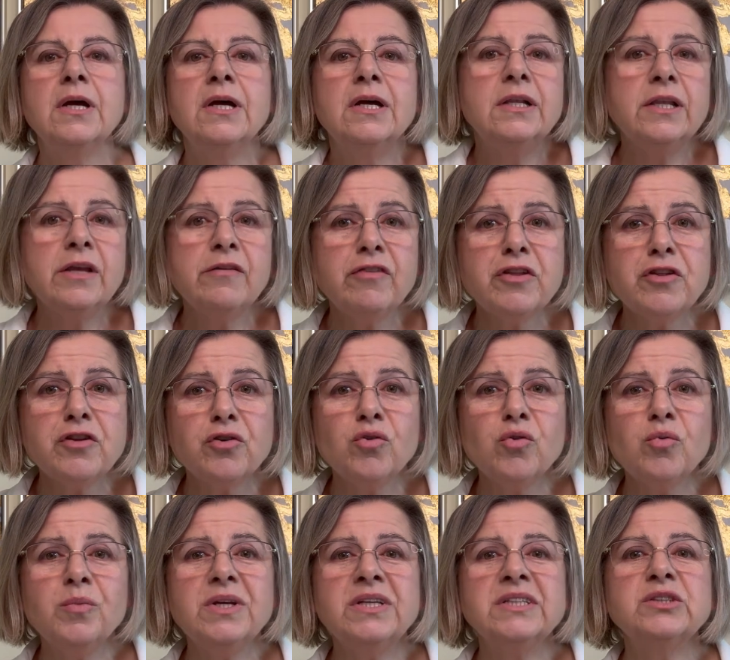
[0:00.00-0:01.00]
Living
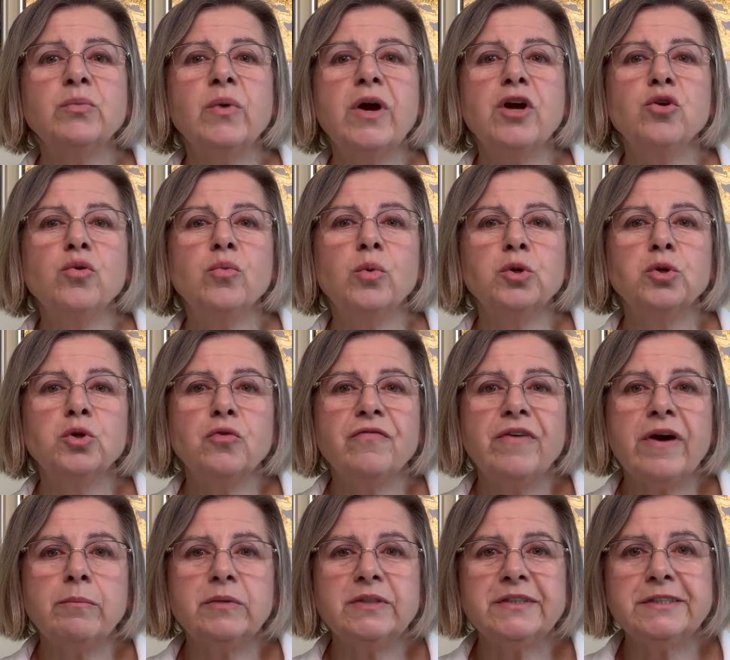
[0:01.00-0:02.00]
room is where you want your
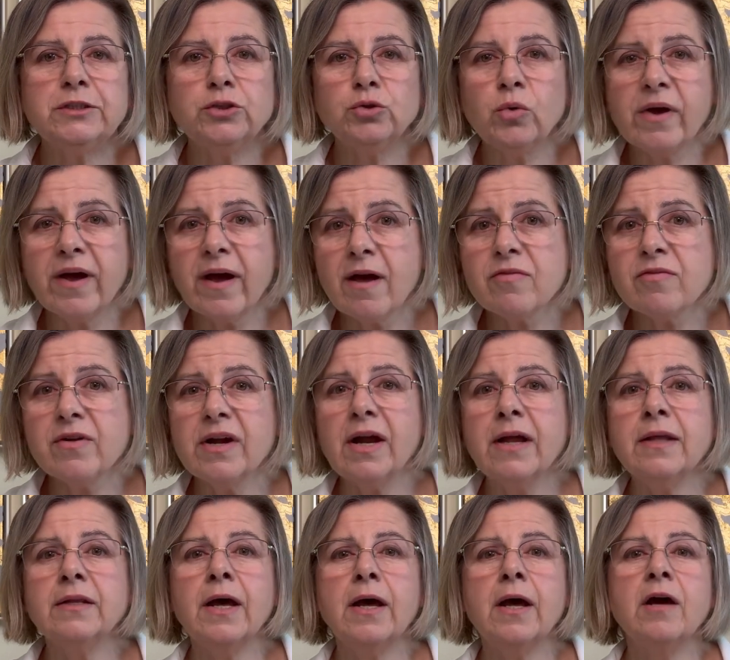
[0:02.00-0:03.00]
family together
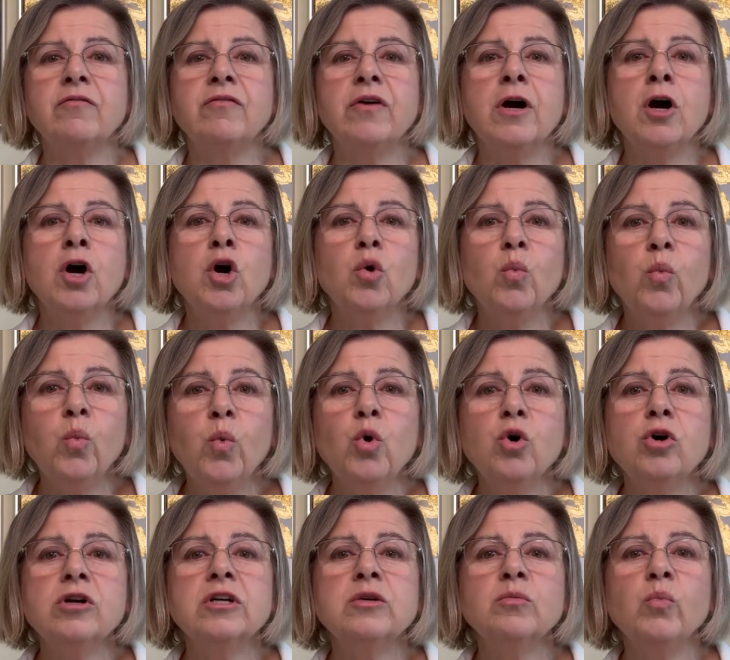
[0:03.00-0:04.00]
and have a
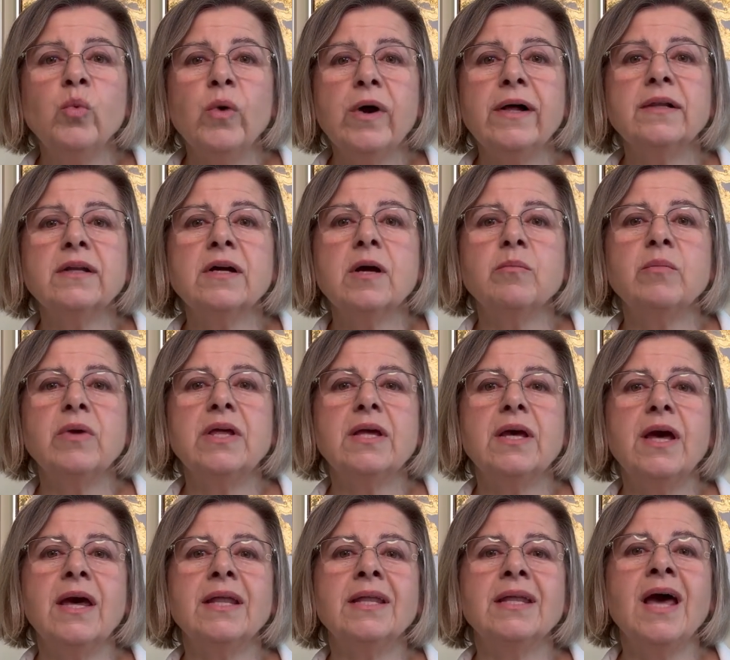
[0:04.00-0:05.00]
warm, welcoming,
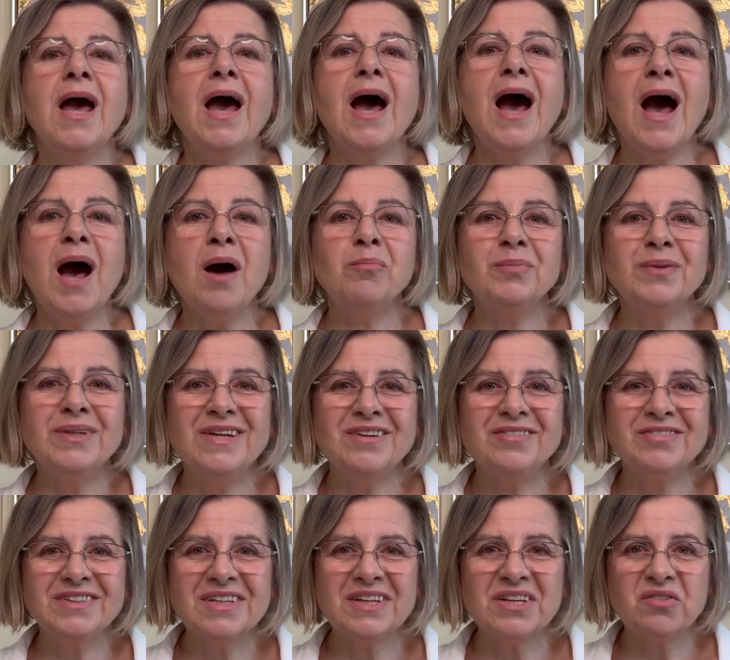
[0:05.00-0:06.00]
and
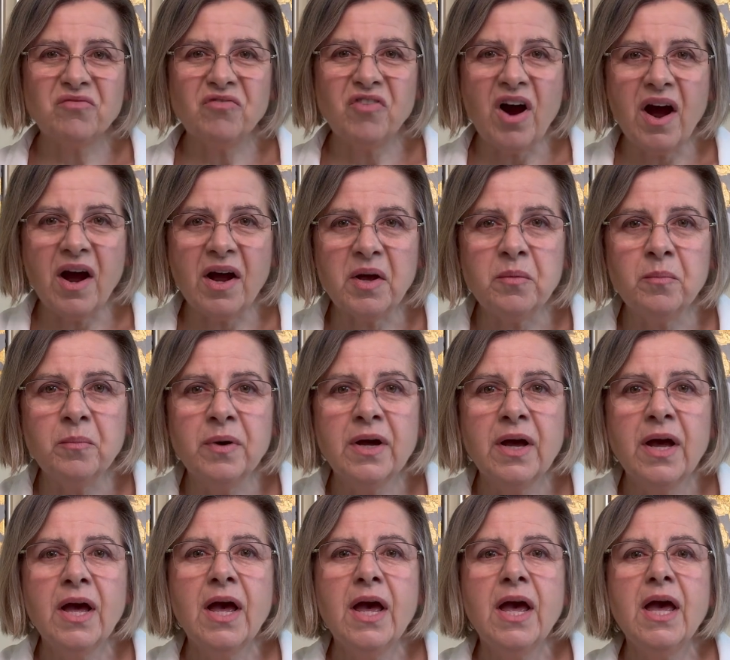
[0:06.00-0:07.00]
uplifting vibe.
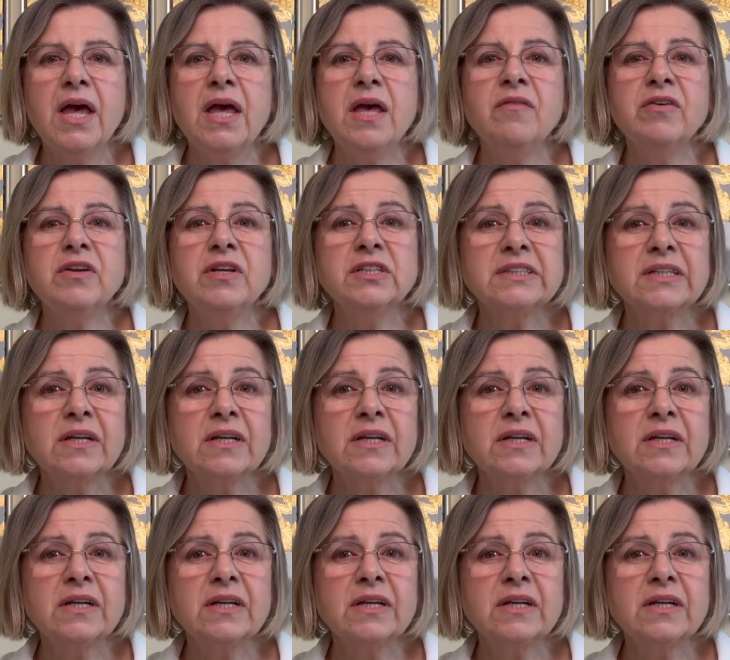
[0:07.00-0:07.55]
If it is